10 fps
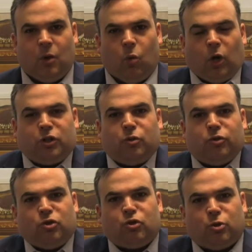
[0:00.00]
What you
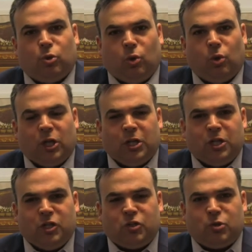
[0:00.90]
need to do
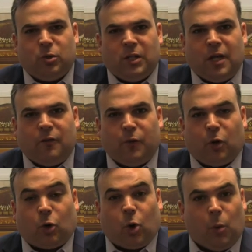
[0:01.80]
is to leave
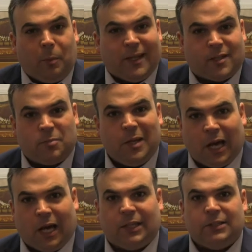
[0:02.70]
your complex
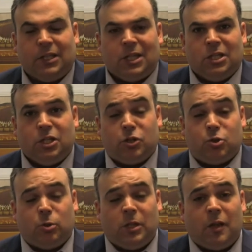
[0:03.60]
behind, is
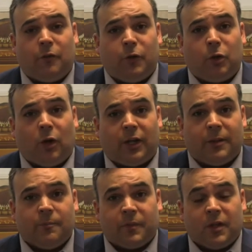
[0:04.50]
to leave
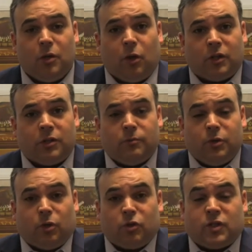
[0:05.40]

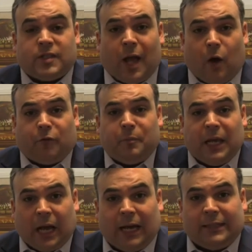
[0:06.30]
yourself
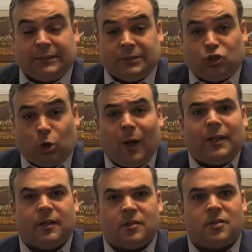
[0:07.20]
behind and
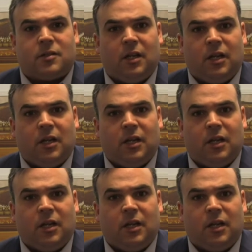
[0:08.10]
join us.